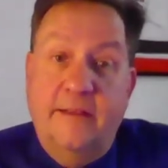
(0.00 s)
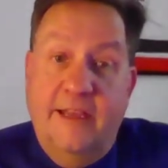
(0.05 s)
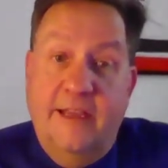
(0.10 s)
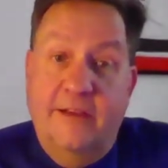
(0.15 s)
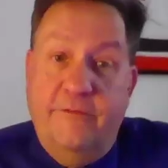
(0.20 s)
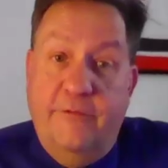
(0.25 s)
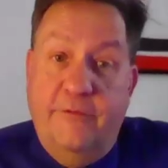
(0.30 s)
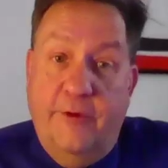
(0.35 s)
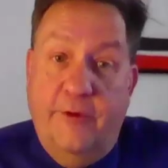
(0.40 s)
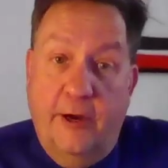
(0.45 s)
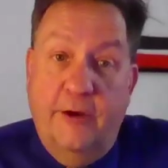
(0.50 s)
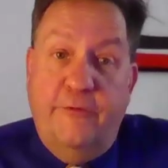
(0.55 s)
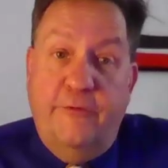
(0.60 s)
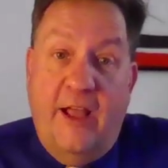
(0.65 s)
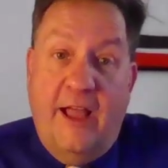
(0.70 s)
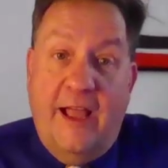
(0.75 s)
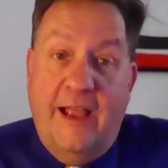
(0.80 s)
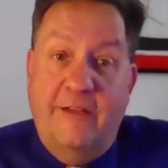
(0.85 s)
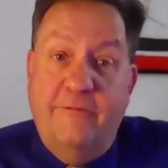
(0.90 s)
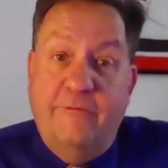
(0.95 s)
They
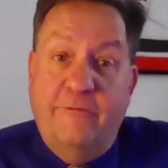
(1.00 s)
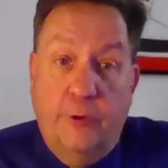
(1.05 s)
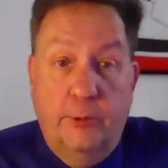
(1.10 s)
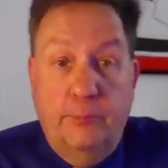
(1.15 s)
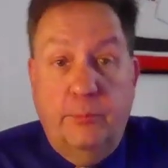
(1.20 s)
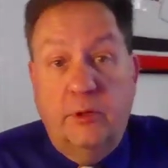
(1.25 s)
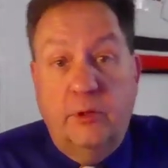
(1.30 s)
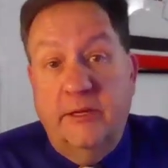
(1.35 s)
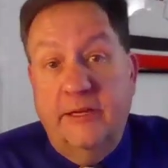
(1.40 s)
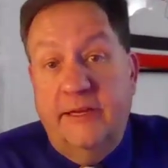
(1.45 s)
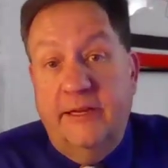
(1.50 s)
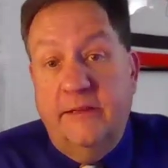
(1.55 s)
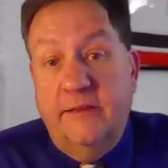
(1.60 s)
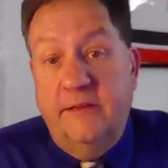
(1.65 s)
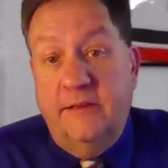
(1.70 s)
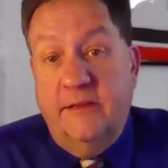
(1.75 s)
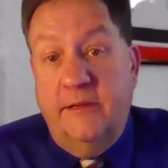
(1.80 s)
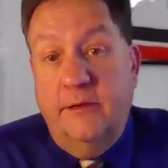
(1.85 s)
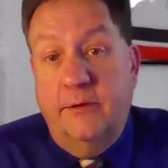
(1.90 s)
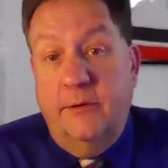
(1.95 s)
verify verbally
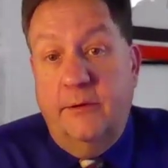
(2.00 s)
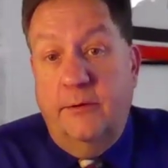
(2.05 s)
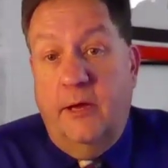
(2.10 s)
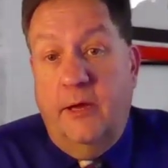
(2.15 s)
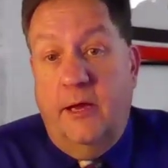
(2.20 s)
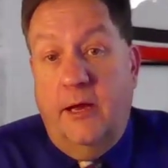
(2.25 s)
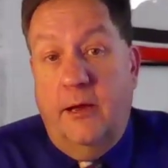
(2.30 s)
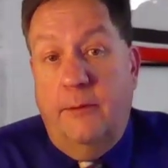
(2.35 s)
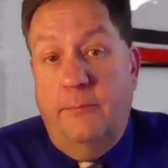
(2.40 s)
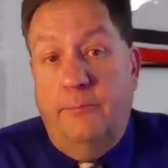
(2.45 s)
that the